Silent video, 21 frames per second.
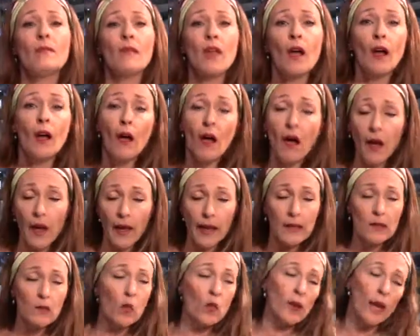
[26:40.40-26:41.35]

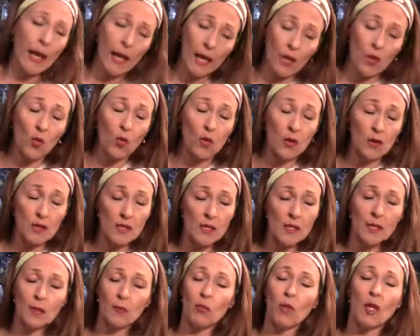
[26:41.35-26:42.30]
or
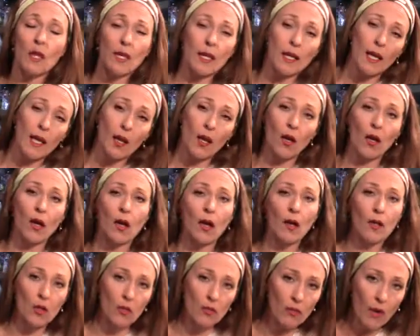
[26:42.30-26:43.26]
steam clean
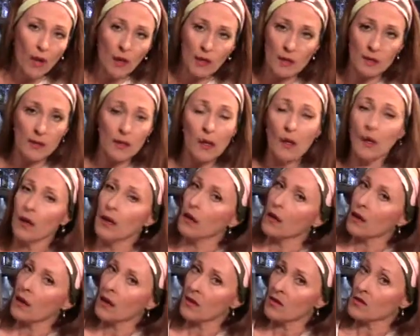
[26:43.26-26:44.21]
your rugs,
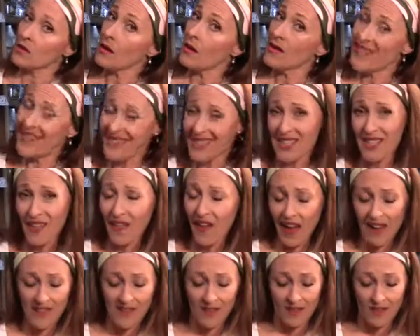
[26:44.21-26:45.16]
because all that stuff
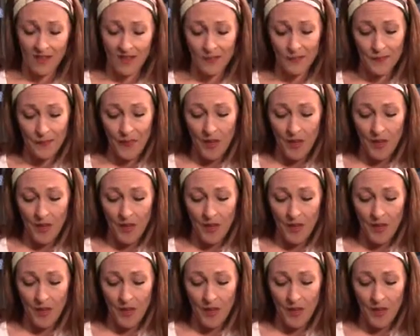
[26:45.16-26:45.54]
hides in there.